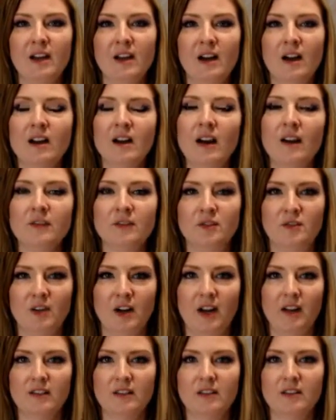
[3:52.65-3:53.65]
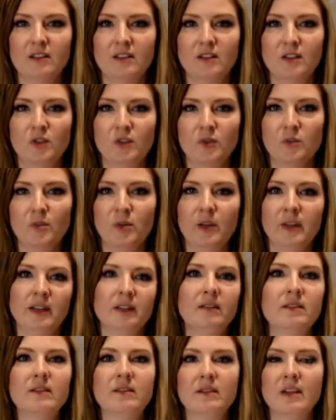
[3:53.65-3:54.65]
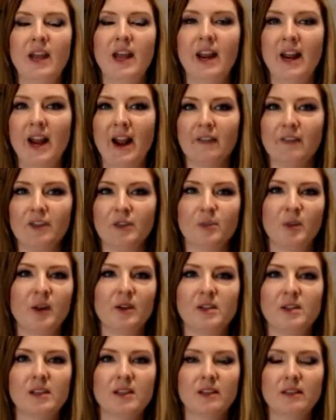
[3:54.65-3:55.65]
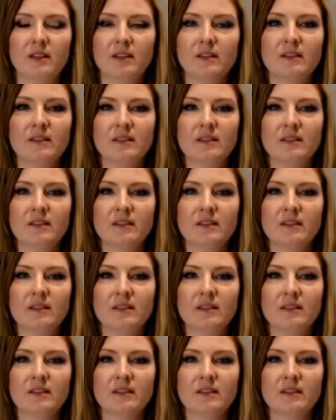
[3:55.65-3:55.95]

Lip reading: enough stress to put an average person